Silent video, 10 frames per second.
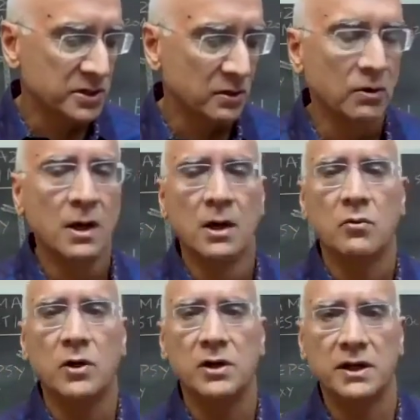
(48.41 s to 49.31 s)
So
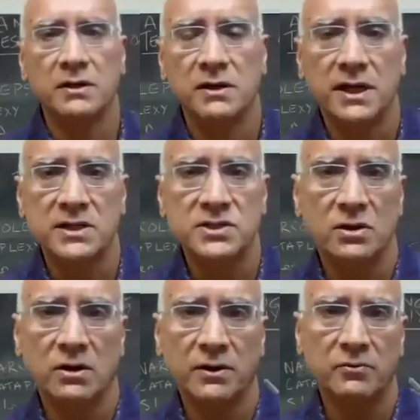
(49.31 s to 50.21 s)
we're going to get
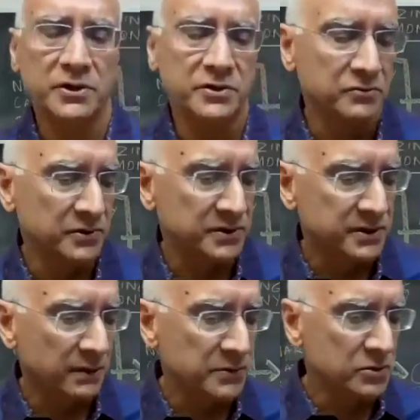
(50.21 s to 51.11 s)
started with
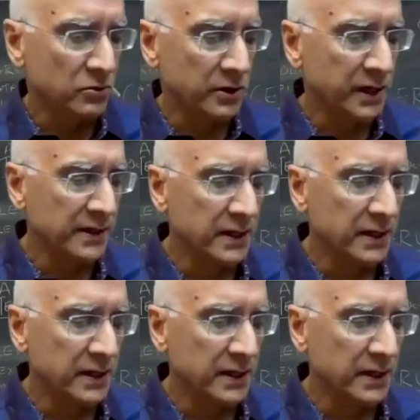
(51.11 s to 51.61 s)
Deborah's story.